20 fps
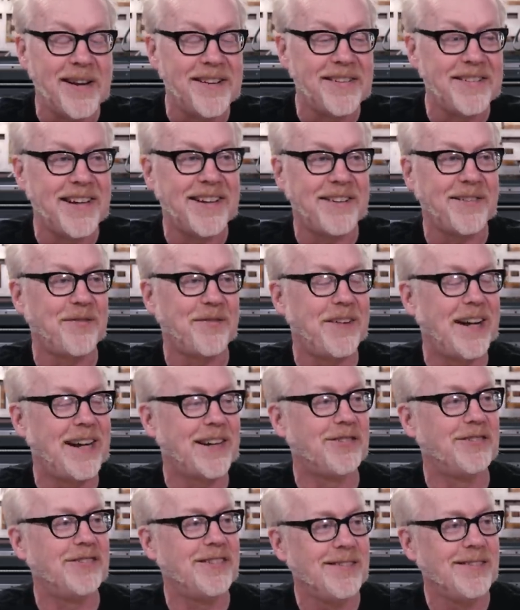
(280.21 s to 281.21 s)

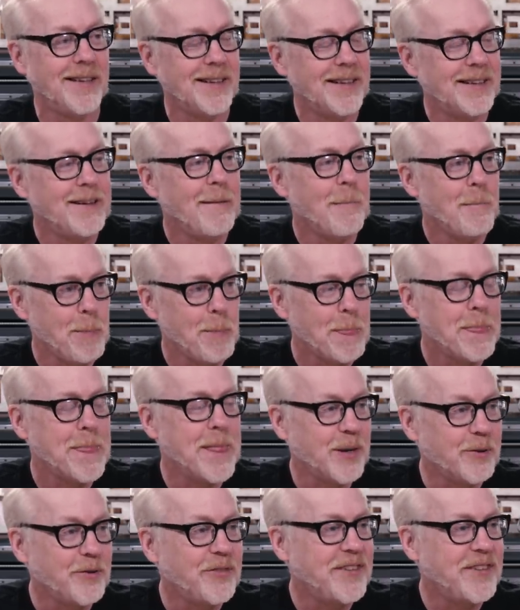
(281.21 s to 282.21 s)
satisfaction,
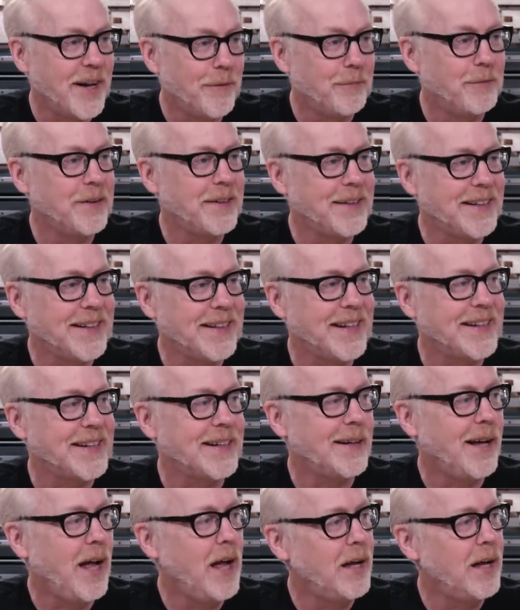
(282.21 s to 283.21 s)
there's definitely like a,